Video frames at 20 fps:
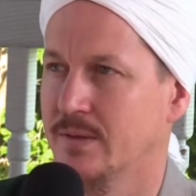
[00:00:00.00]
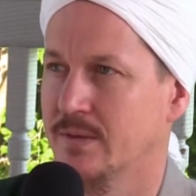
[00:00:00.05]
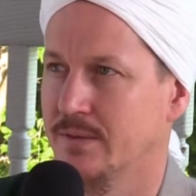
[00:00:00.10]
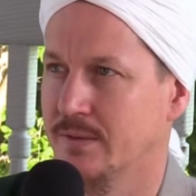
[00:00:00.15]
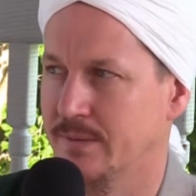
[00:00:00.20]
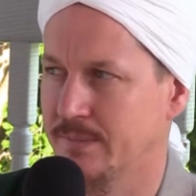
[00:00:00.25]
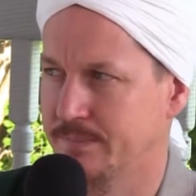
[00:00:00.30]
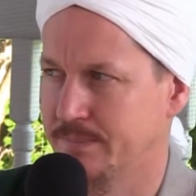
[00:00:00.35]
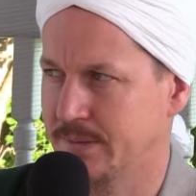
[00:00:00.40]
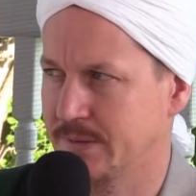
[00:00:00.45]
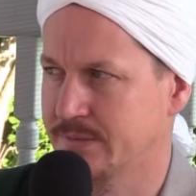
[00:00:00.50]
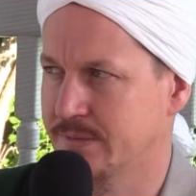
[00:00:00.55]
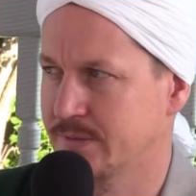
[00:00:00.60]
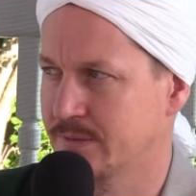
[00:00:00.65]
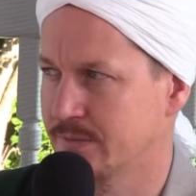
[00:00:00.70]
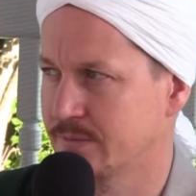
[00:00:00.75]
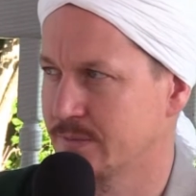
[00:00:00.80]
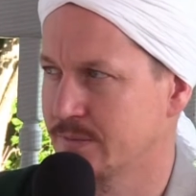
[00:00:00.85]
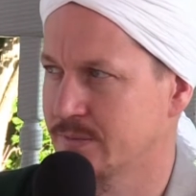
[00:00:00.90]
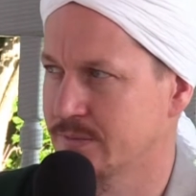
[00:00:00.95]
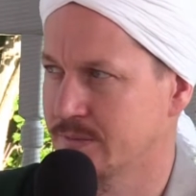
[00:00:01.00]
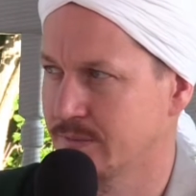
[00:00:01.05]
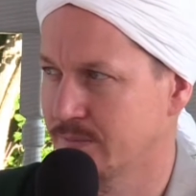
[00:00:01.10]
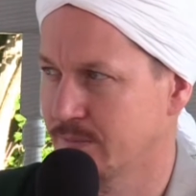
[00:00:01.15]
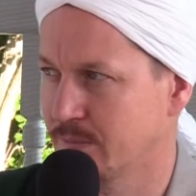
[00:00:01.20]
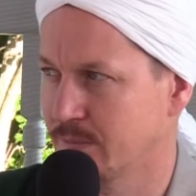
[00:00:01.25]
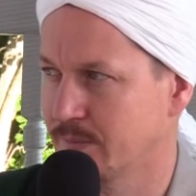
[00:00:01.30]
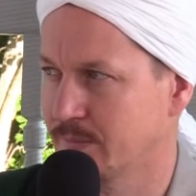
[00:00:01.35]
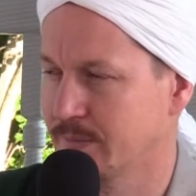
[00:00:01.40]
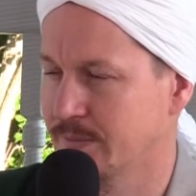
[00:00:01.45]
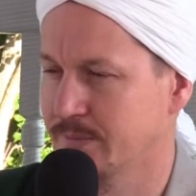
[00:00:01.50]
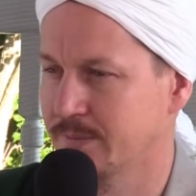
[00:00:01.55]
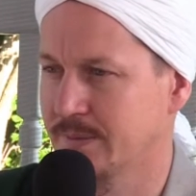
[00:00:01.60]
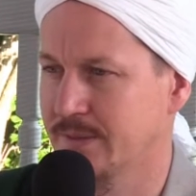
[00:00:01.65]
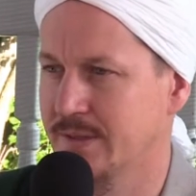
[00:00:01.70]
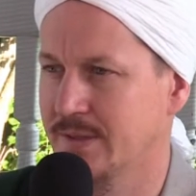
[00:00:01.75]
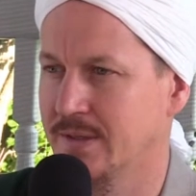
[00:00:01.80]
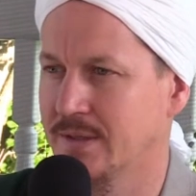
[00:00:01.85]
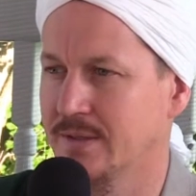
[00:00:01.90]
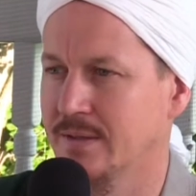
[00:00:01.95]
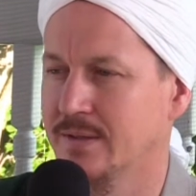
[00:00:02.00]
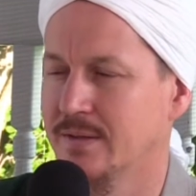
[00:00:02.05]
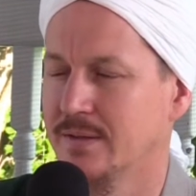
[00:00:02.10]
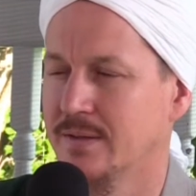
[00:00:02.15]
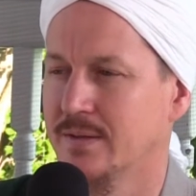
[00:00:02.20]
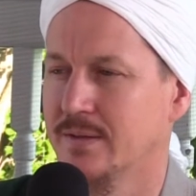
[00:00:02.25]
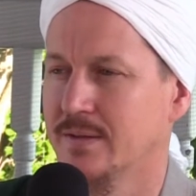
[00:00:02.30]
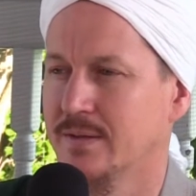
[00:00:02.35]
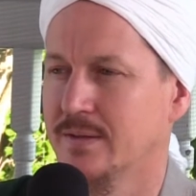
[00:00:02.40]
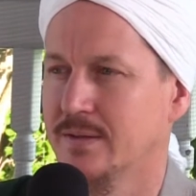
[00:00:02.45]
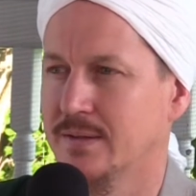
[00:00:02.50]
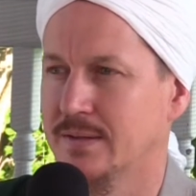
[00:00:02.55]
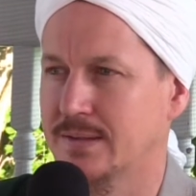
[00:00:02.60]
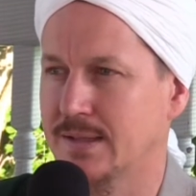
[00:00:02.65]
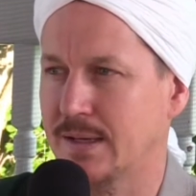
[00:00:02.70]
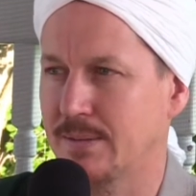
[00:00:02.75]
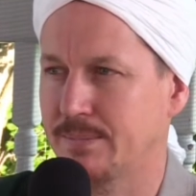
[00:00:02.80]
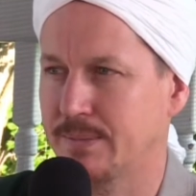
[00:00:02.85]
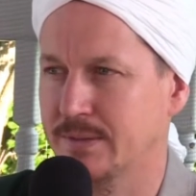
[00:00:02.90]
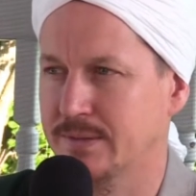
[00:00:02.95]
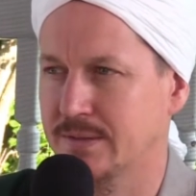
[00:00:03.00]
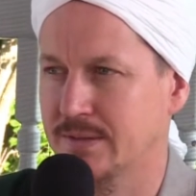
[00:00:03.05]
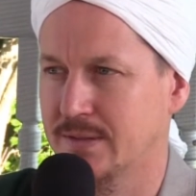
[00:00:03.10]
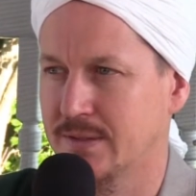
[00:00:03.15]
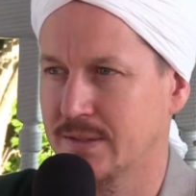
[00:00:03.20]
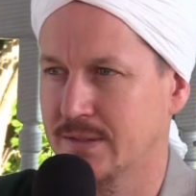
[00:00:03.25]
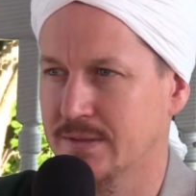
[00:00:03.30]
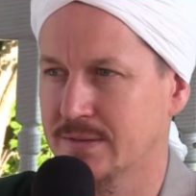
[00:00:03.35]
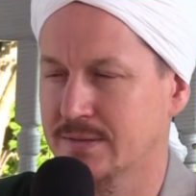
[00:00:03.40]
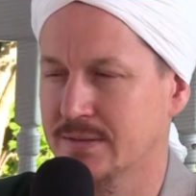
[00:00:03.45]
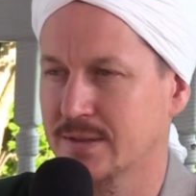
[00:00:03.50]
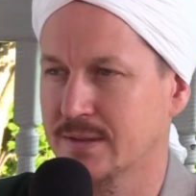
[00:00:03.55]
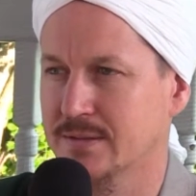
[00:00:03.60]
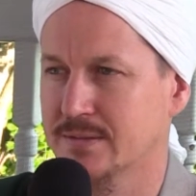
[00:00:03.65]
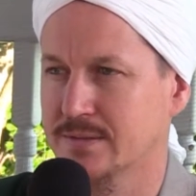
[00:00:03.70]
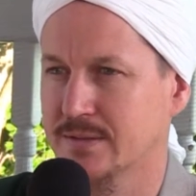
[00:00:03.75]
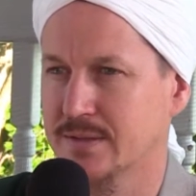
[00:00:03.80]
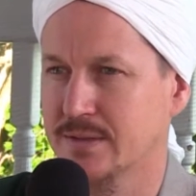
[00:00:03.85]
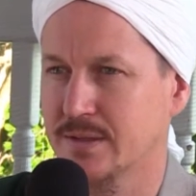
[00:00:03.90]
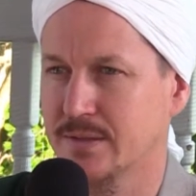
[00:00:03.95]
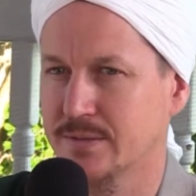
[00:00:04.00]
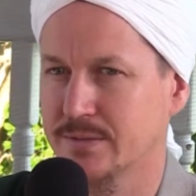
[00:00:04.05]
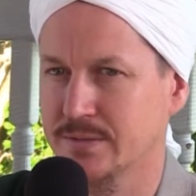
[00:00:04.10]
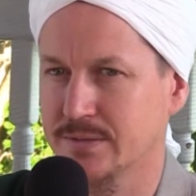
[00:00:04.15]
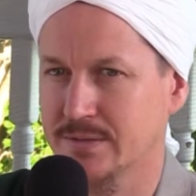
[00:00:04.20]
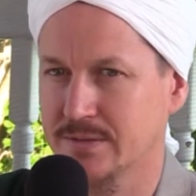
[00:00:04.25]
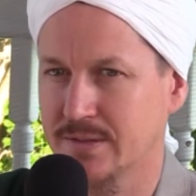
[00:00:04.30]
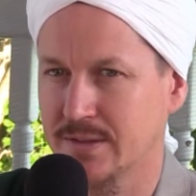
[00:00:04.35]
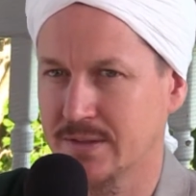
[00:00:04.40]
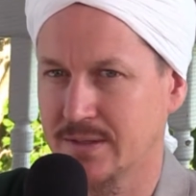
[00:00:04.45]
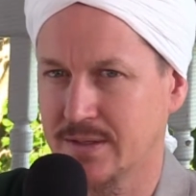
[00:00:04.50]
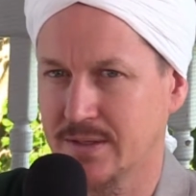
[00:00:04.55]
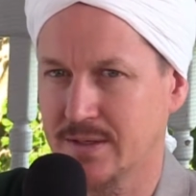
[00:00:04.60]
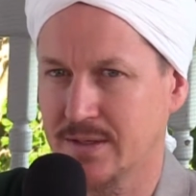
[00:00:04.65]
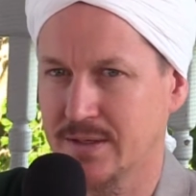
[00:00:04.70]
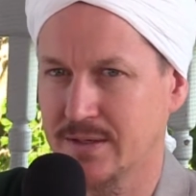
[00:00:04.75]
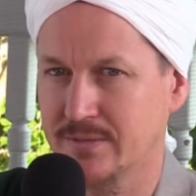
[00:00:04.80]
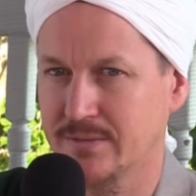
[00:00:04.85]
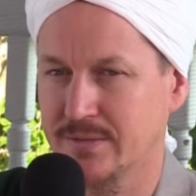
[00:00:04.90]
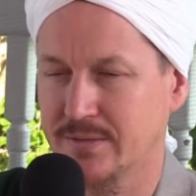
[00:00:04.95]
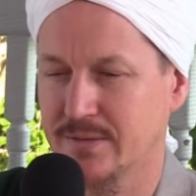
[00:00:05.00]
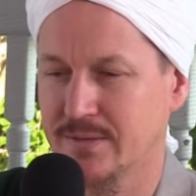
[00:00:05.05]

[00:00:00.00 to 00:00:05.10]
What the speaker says: their presence first and foremost, but then the topics that they discuss, the knowledges that they have,